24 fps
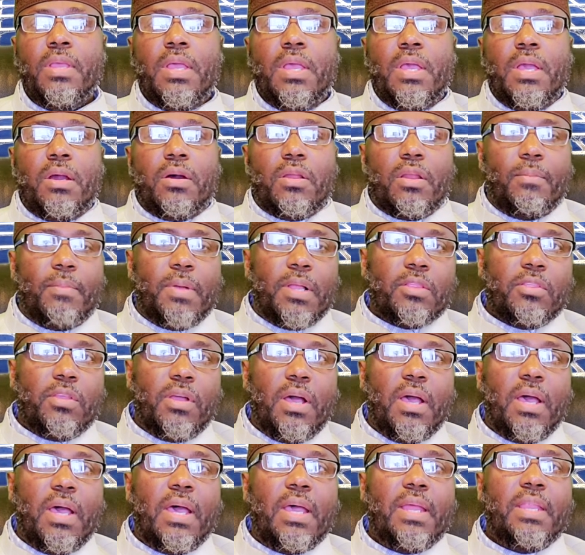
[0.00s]

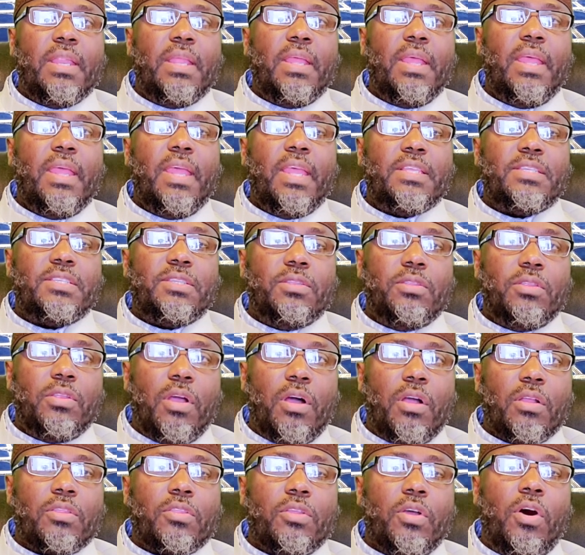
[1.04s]
Ramadan is
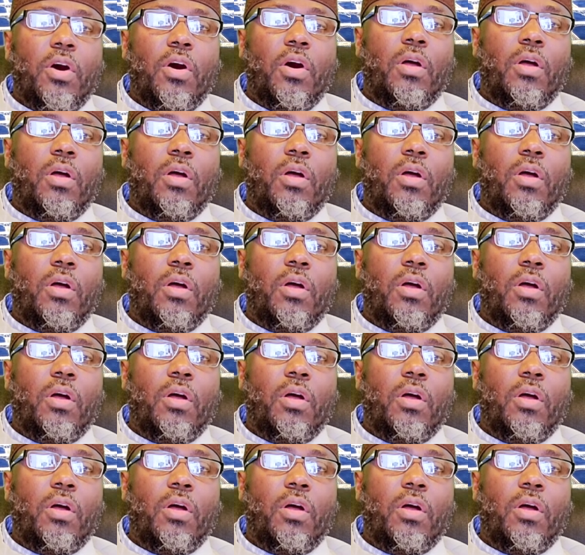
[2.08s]
not